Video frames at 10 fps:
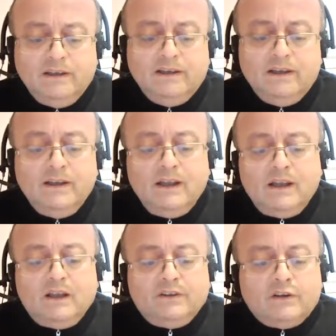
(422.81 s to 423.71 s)

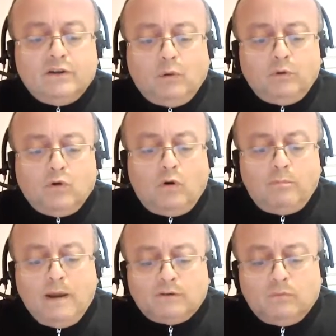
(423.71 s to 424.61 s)
The Global
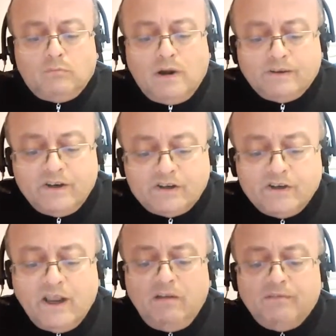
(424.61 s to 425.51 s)
Compact on
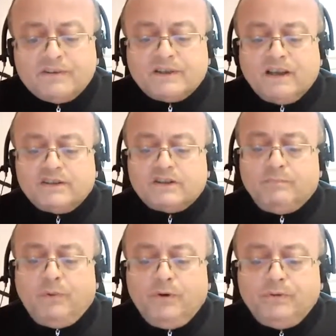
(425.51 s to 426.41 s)
Migration emphasizes
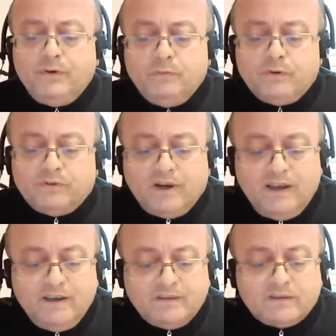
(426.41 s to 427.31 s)
both human
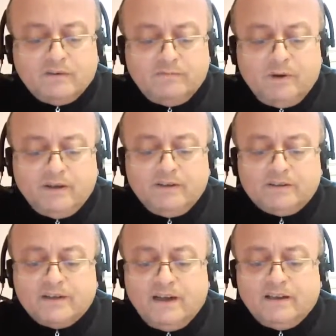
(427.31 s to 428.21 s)
rights of
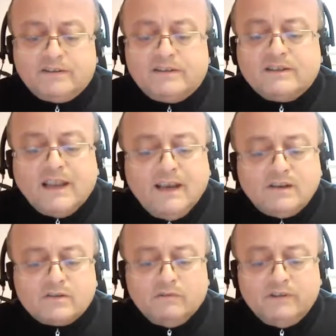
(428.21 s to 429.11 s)
migrants and
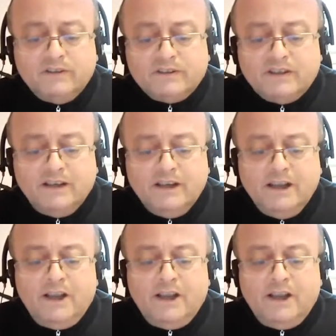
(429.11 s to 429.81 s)
state sovereignty,